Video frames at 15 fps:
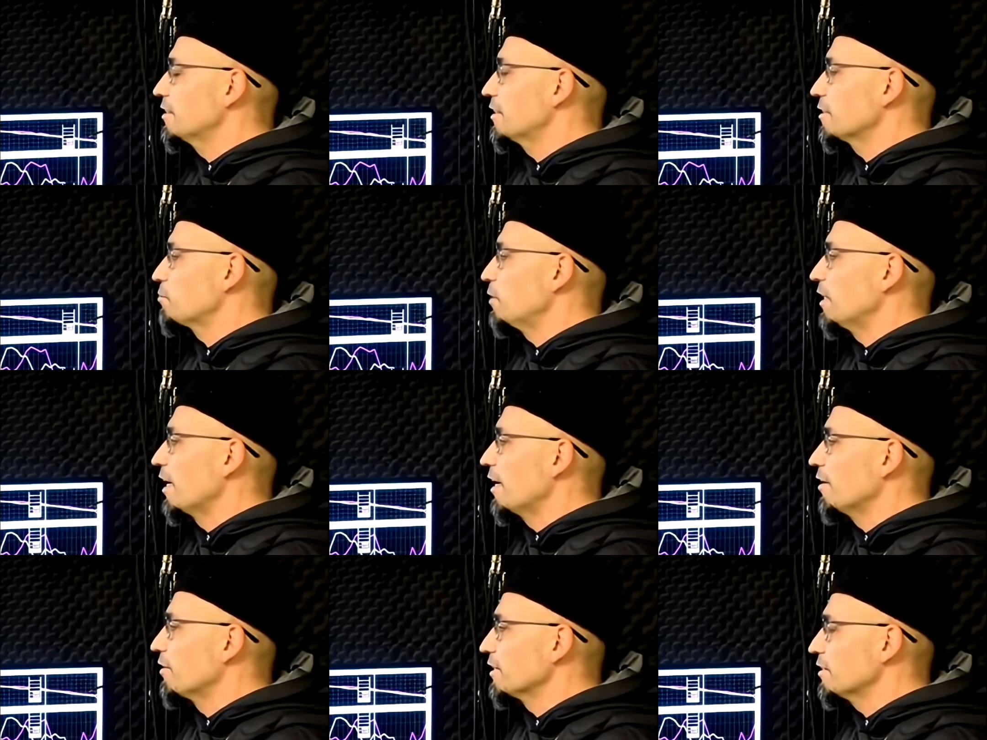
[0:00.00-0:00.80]
This could
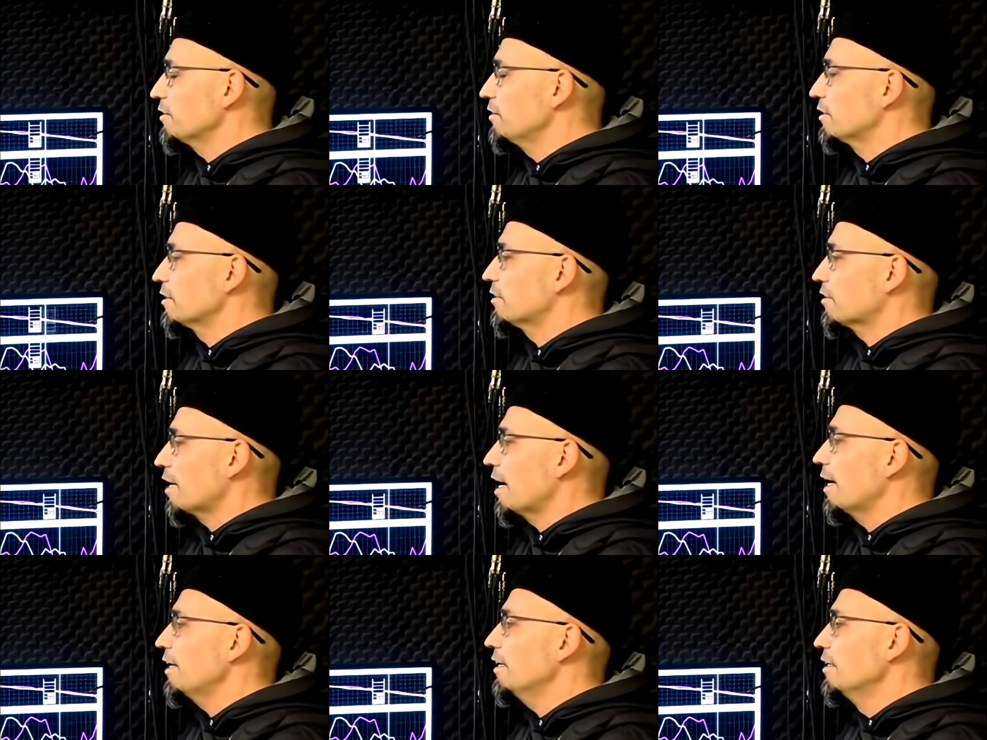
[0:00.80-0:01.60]
just be the AOS. You
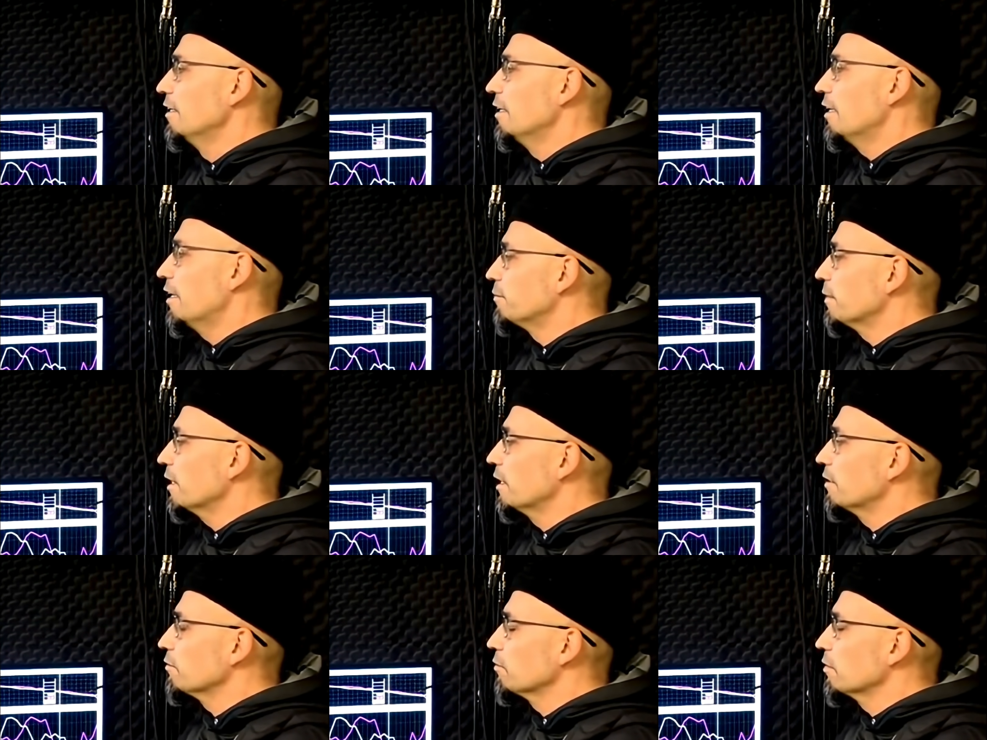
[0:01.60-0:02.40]
should try
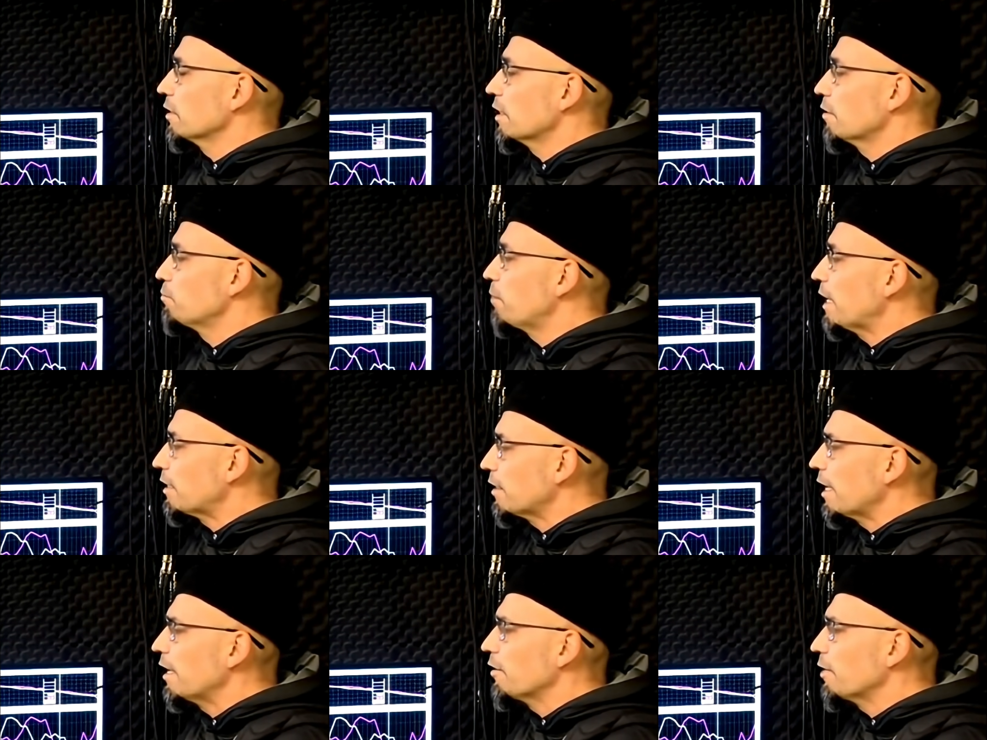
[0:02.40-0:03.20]

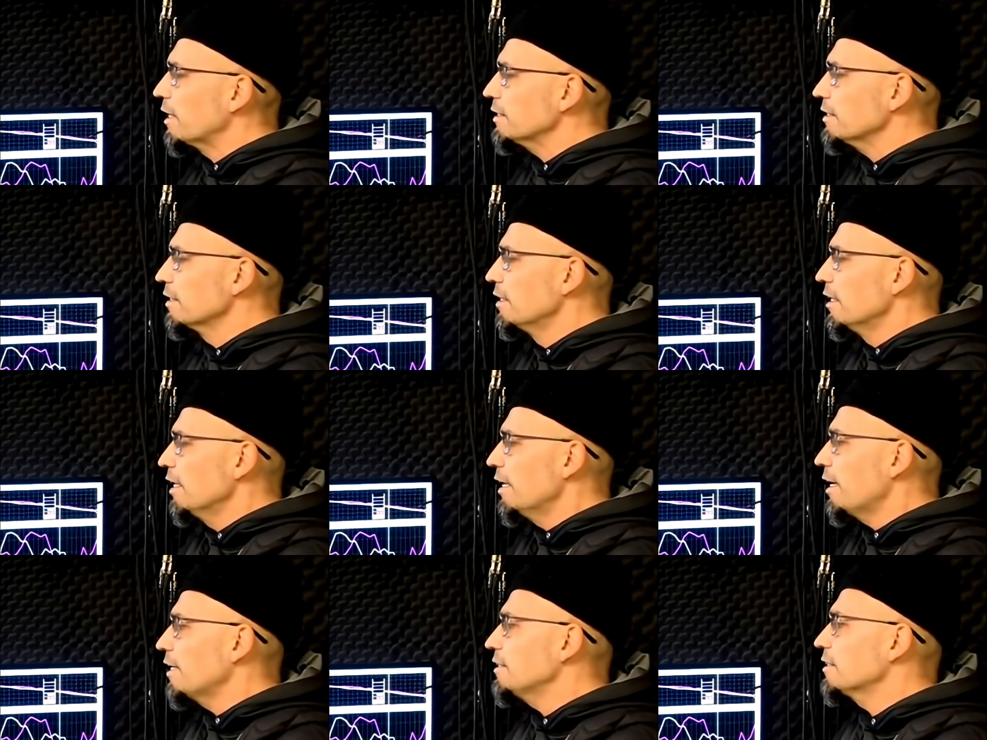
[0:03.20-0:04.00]
a better AOS.